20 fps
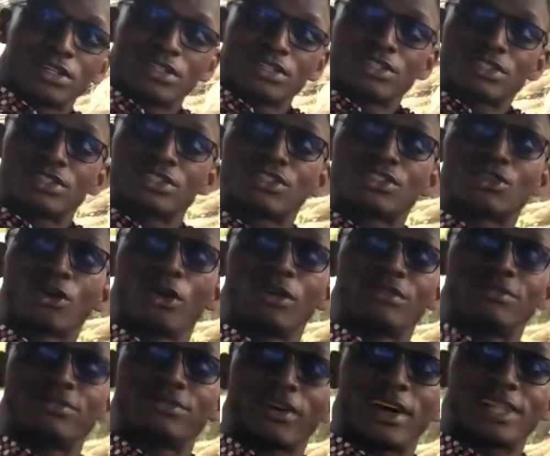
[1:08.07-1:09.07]
sun
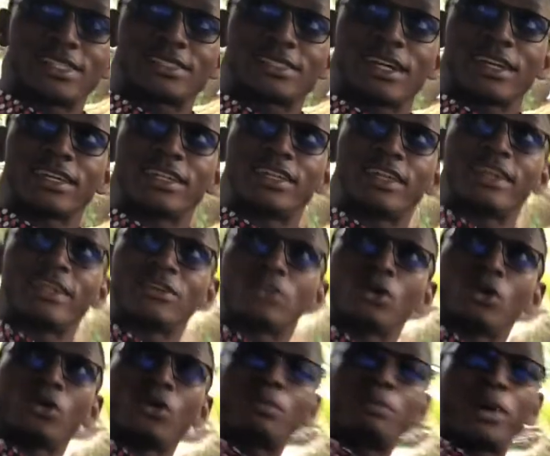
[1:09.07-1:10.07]
visor here,
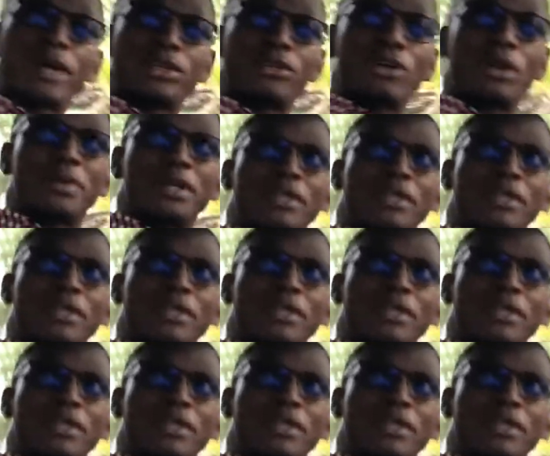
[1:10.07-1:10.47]
your panoramic